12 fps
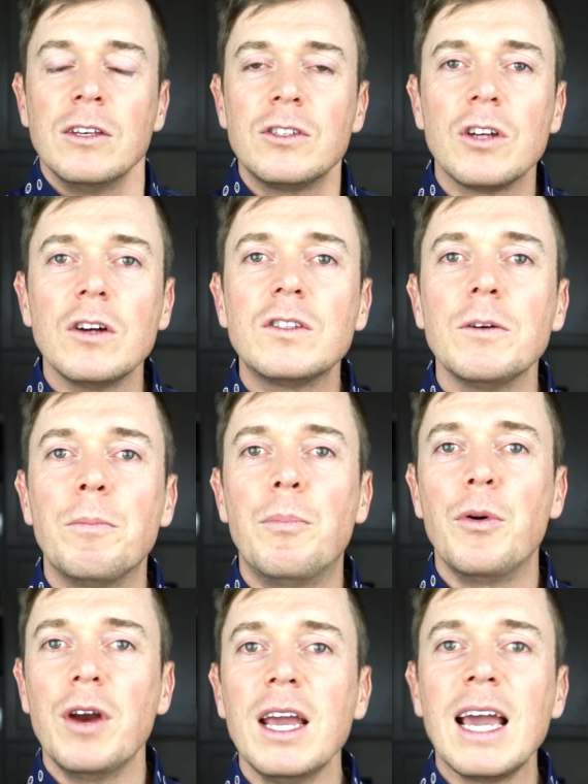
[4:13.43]
Start to
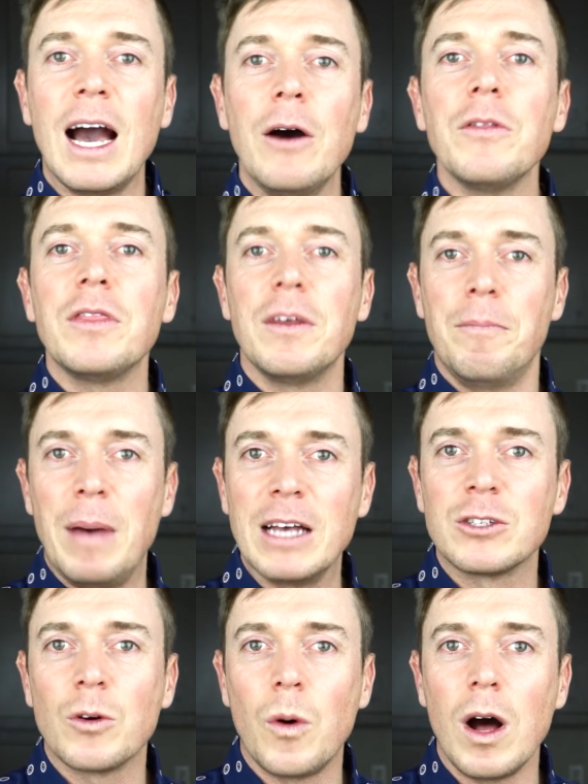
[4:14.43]
bring out the
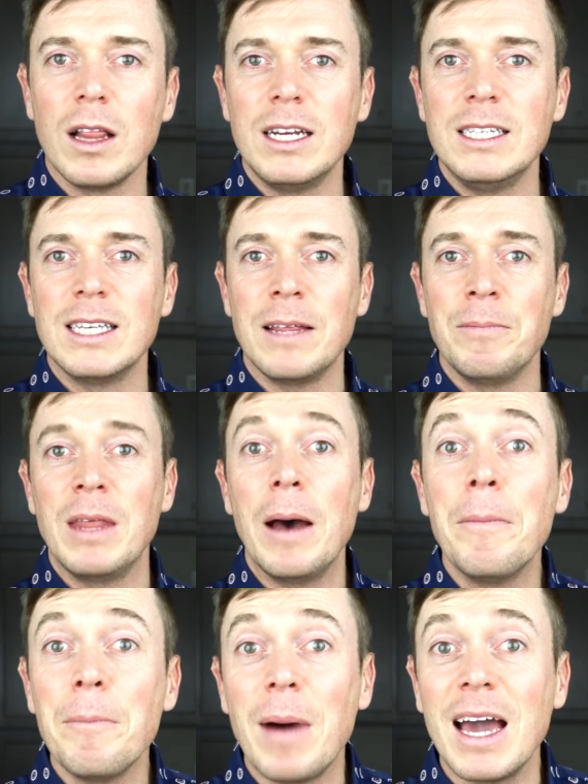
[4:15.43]
best qualities in
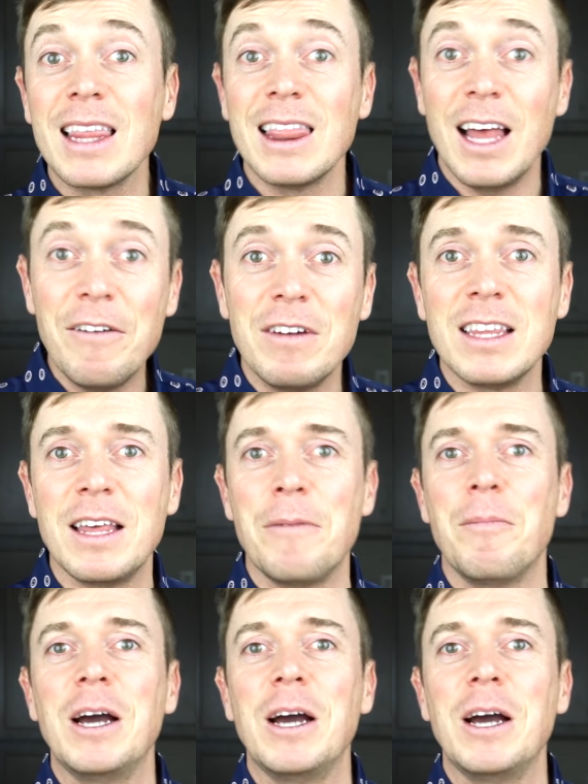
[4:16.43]
them by loving them,